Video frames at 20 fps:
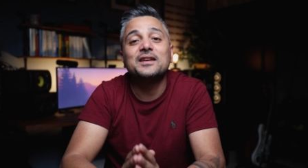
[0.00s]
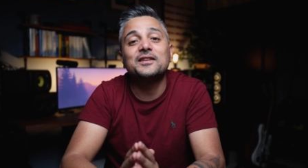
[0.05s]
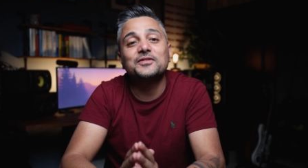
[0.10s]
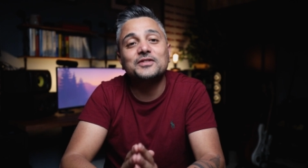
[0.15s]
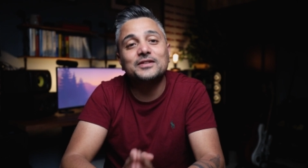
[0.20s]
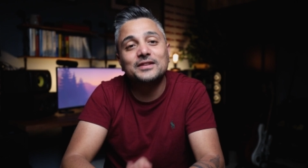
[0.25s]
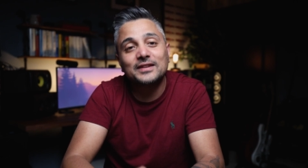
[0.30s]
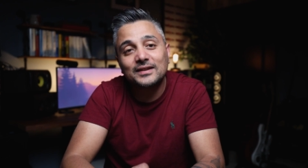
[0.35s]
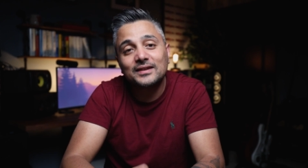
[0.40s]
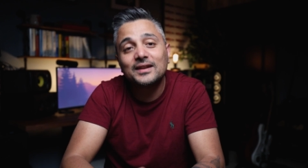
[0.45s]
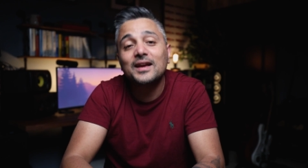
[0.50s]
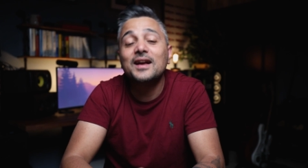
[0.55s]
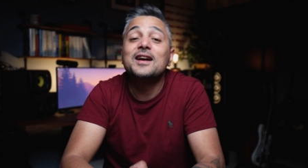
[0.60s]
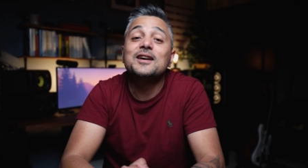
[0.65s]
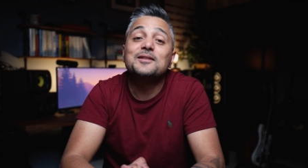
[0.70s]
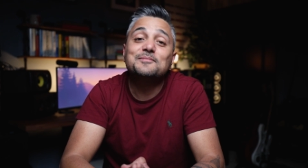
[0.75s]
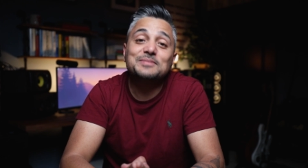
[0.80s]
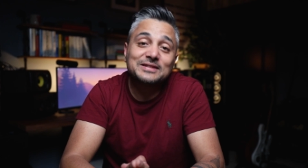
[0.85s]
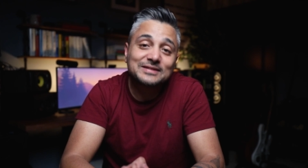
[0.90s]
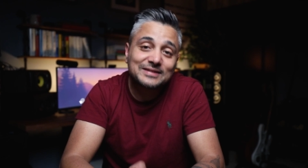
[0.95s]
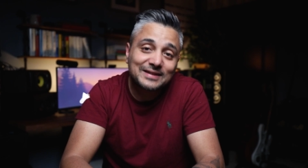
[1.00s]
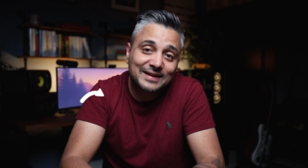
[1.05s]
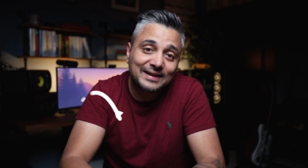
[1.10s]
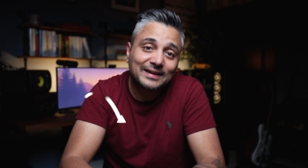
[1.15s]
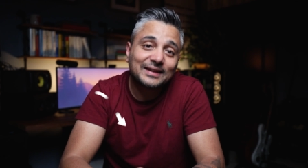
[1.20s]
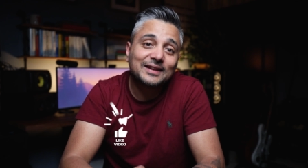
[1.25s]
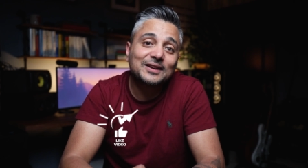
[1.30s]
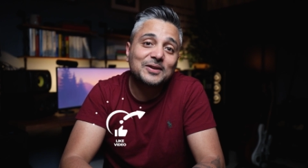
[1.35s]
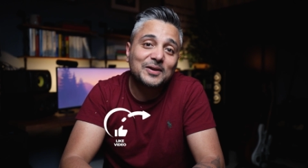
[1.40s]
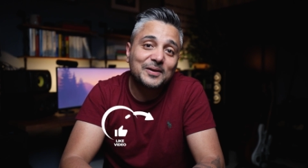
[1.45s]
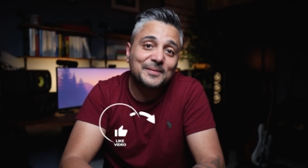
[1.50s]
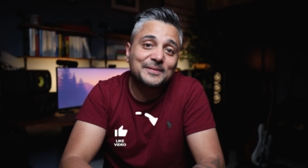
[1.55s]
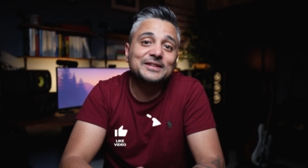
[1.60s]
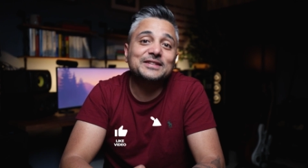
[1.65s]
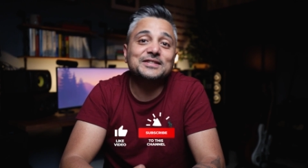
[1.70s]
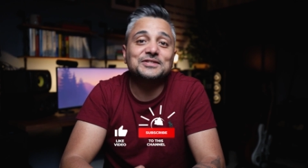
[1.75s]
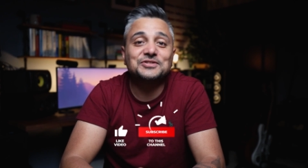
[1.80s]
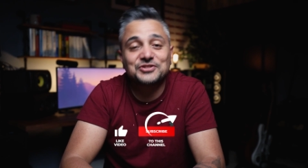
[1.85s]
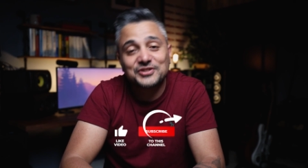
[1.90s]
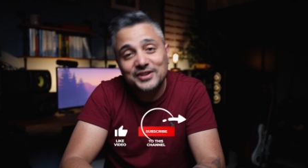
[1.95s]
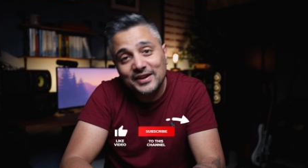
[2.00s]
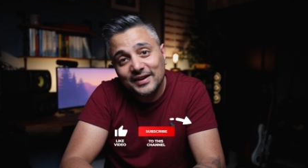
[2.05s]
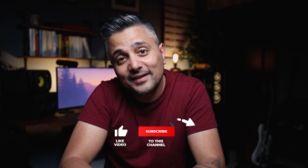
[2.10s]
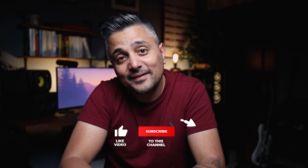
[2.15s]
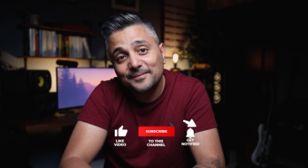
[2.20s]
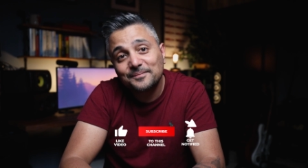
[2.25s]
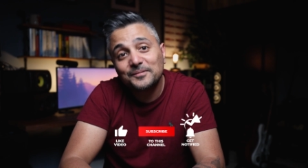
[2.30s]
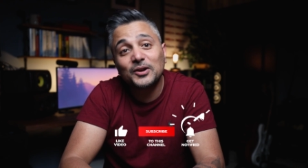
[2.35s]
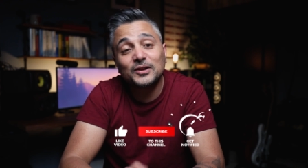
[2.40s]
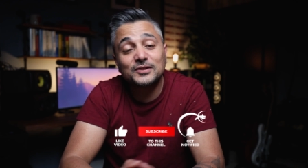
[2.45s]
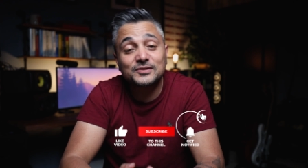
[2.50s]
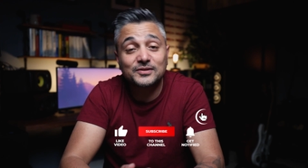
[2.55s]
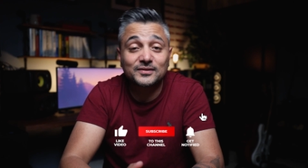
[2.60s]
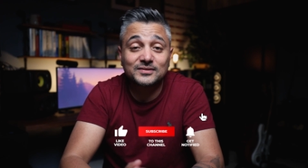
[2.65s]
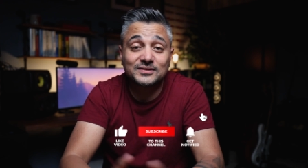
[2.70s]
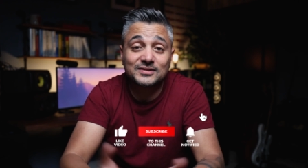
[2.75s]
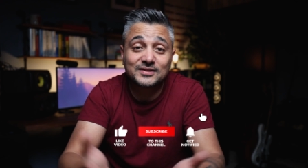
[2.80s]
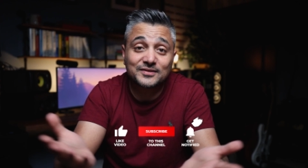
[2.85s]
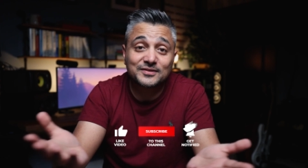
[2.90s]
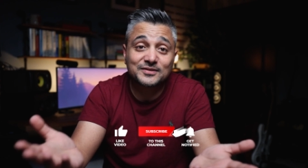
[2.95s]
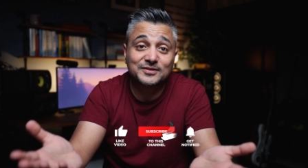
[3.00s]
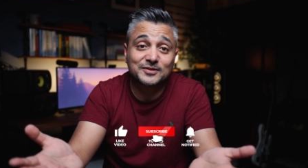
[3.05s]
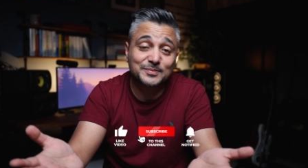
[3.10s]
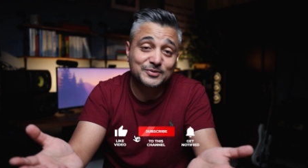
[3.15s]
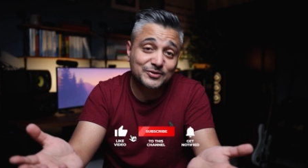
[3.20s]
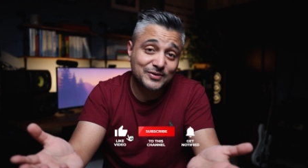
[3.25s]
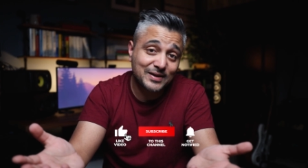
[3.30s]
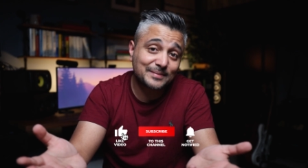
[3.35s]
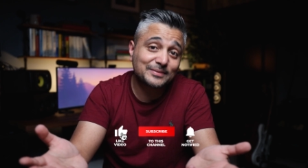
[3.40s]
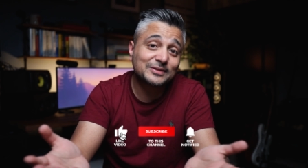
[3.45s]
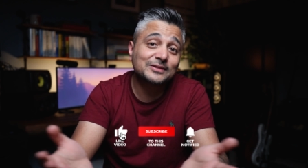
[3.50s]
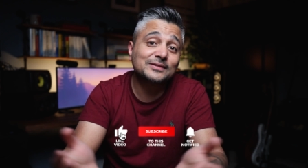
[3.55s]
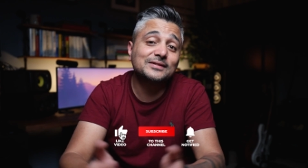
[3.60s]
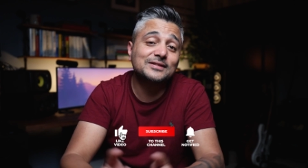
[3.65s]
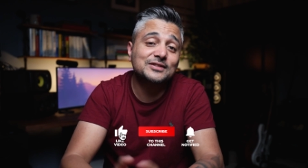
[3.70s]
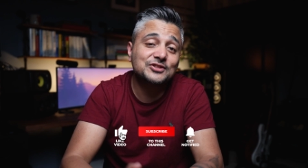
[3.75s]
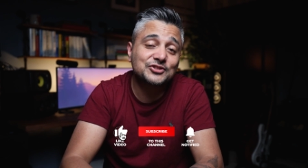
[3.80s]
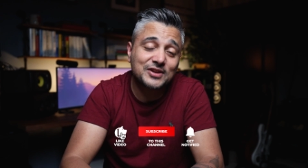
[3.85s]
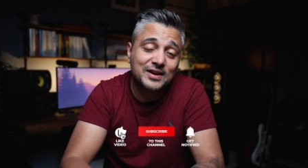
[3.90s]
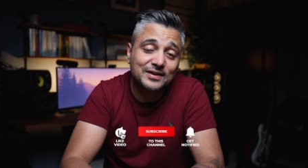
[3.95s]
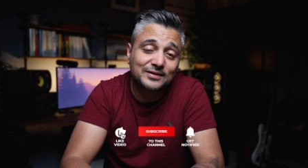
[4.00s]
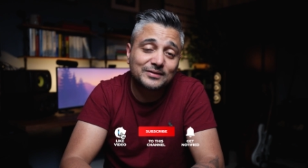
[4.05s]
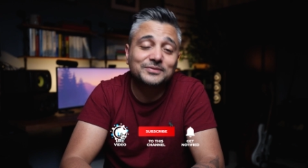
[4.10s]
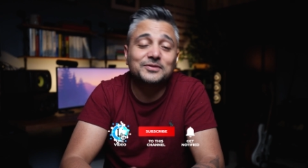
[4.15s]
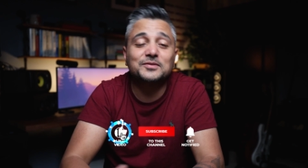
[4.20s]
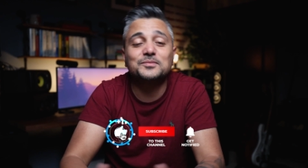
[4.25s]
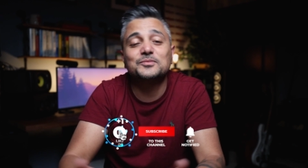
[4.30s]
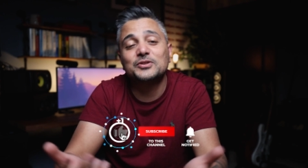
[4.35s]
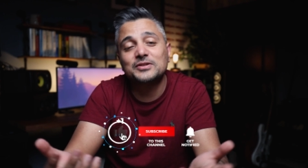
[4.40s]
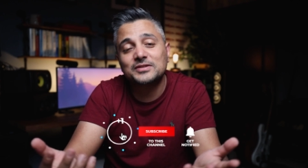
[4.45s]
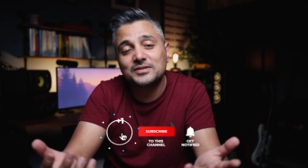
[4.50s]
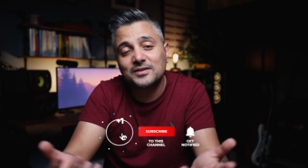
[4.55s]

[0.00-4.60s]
If you did, please like, comment, and share. Also consider subscribing to this channel for more